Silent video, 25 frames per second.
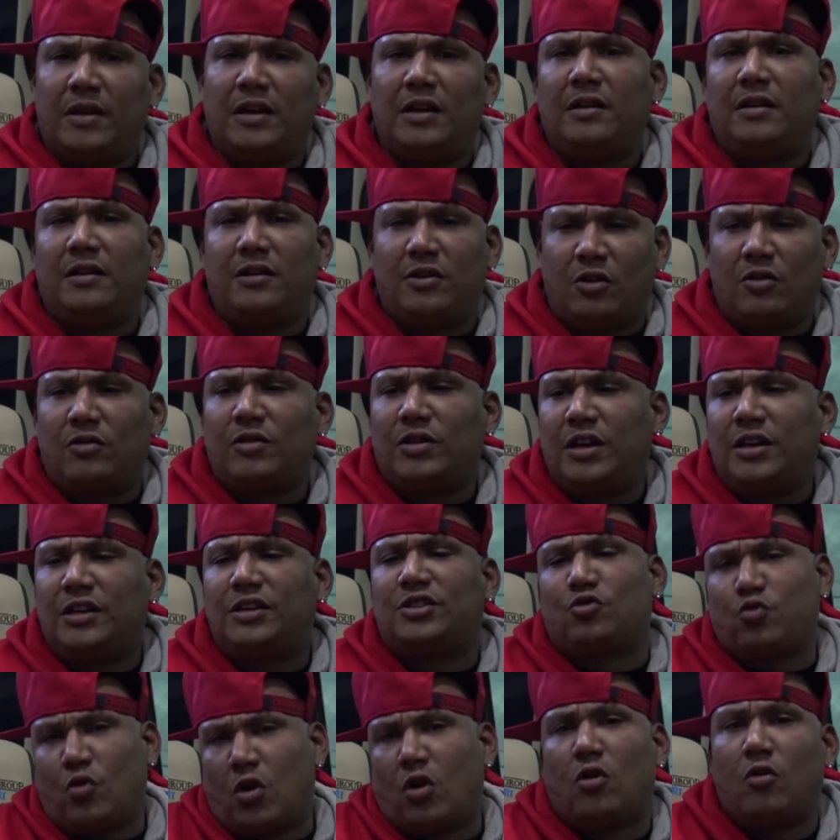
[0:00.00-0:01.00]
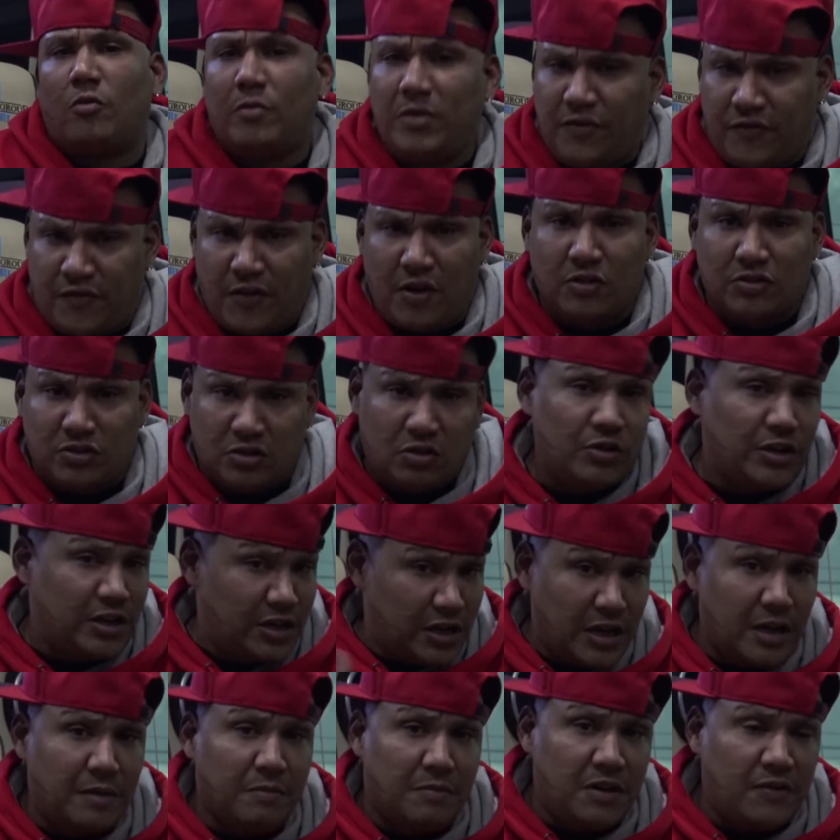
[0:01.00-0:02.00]
him, he swung on me first, so
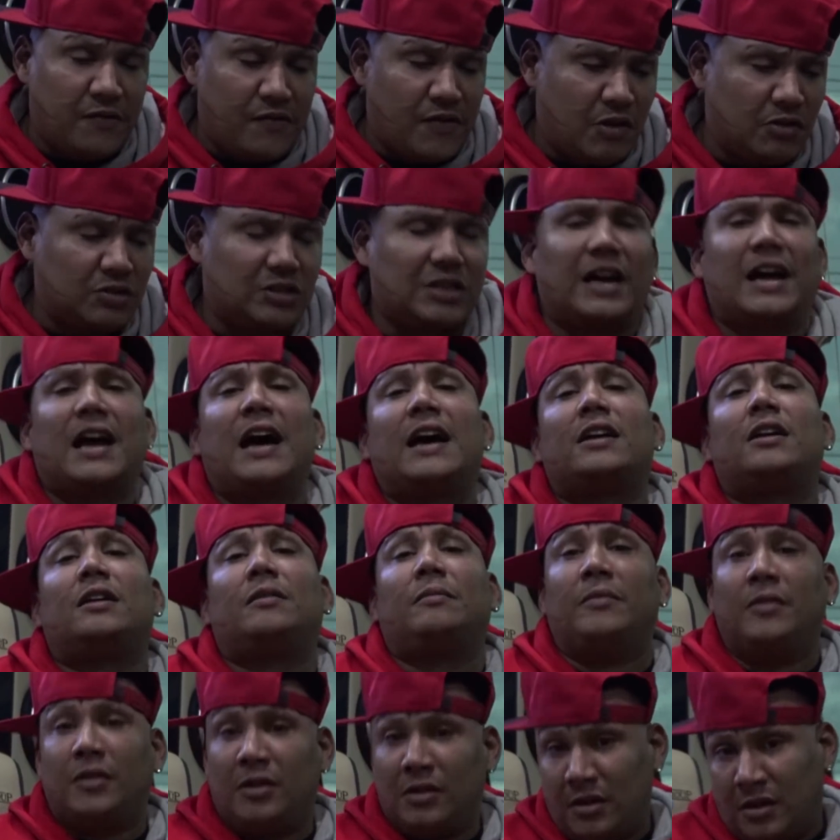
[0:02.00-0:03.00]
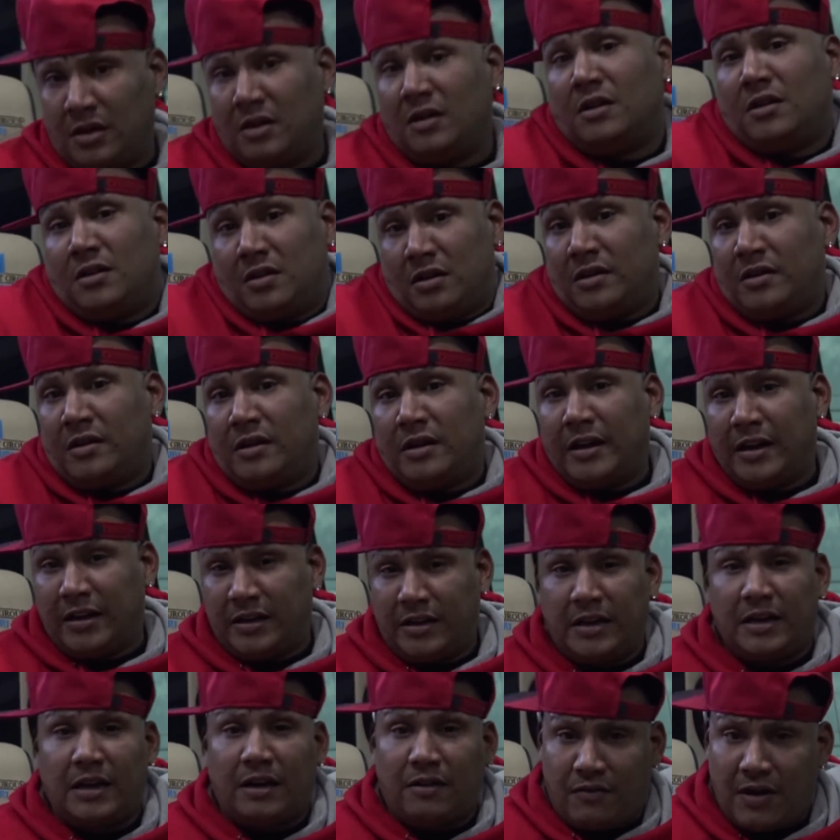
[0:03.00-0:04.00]
he hit me first. I got up,
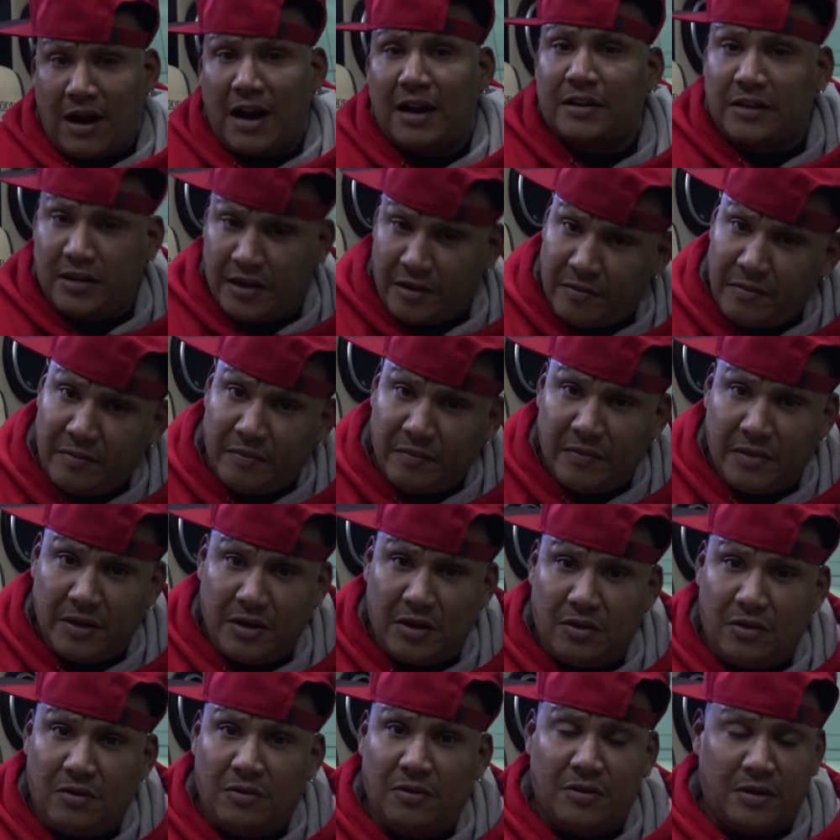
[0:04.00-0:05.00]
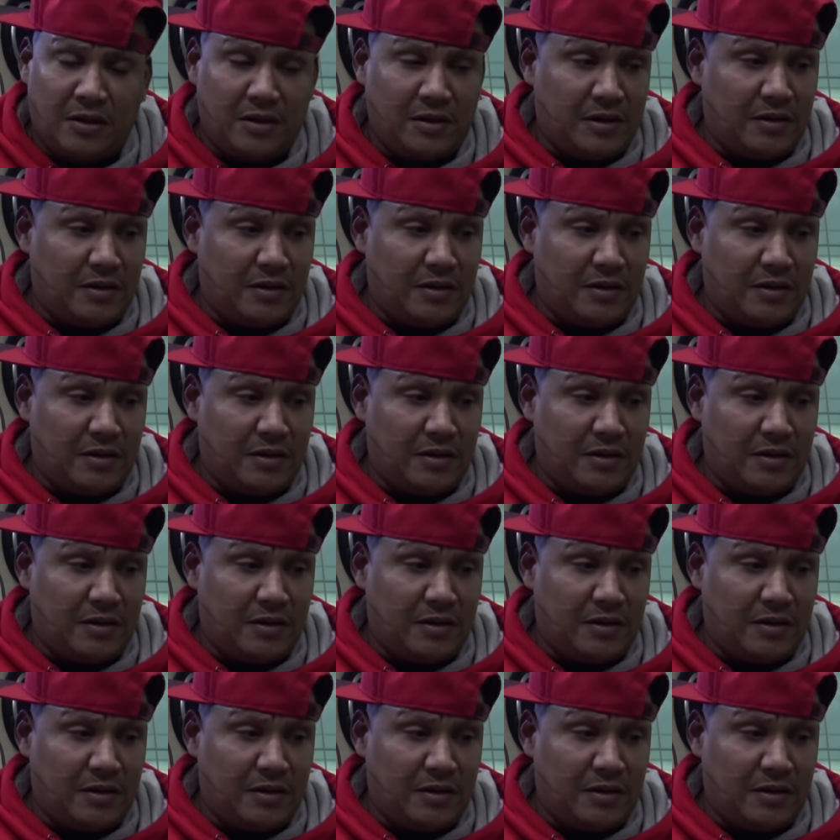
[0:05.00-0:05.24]
and then I rocked him, you know,